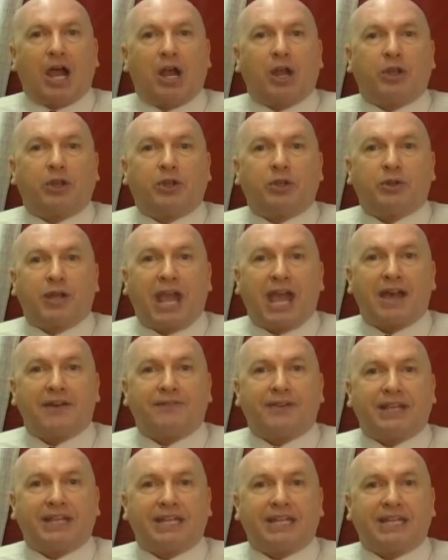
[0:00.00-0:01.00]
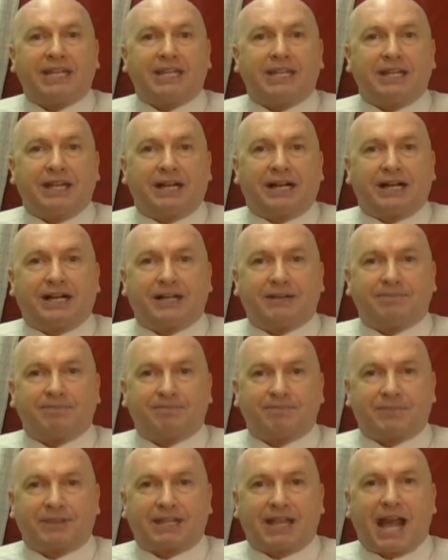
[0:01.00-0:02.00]
do you have any
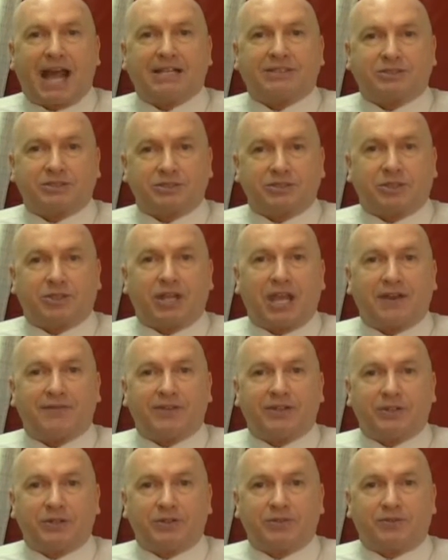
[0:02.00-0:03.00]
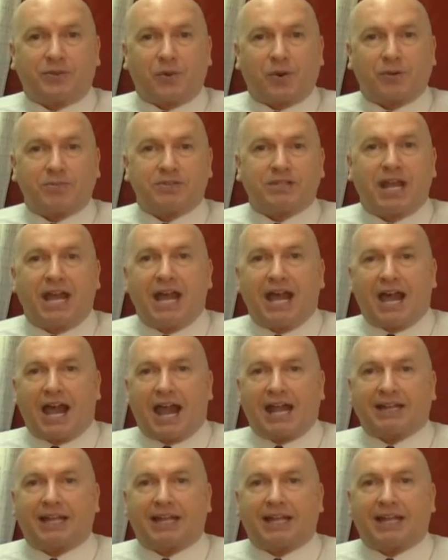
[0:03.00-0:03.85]
uniforms? I'd